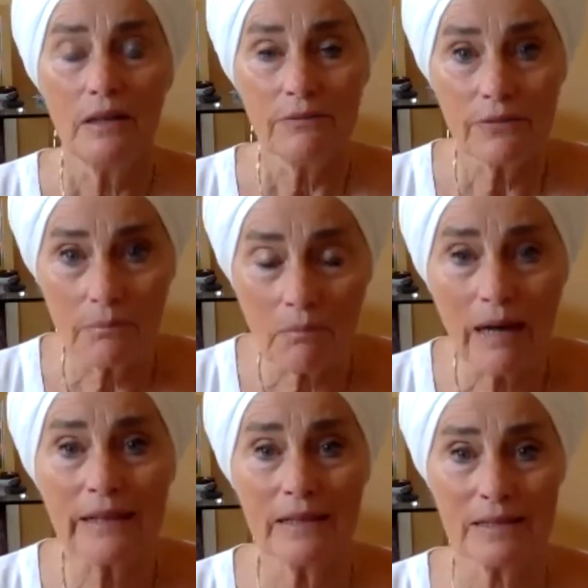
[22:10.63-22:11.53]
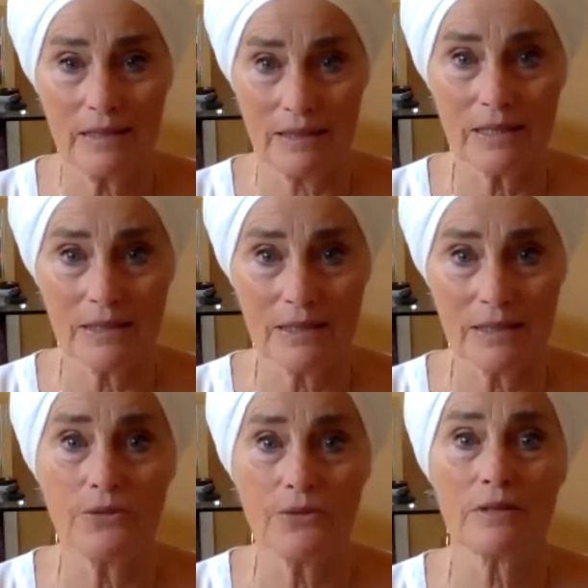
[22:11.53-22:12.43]
from my essence into
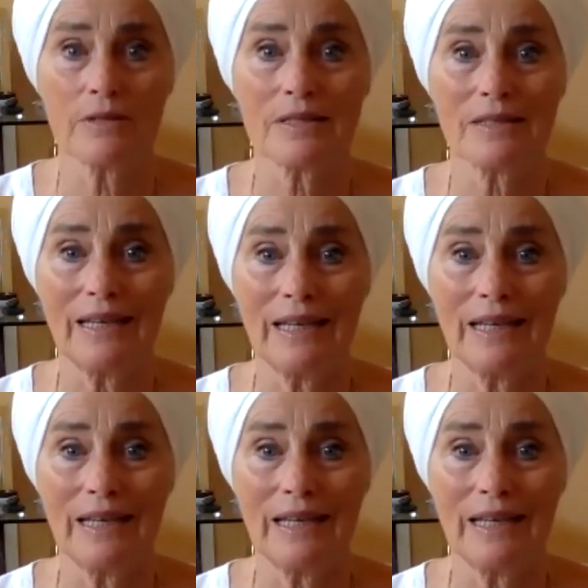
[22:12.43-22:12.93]
yours.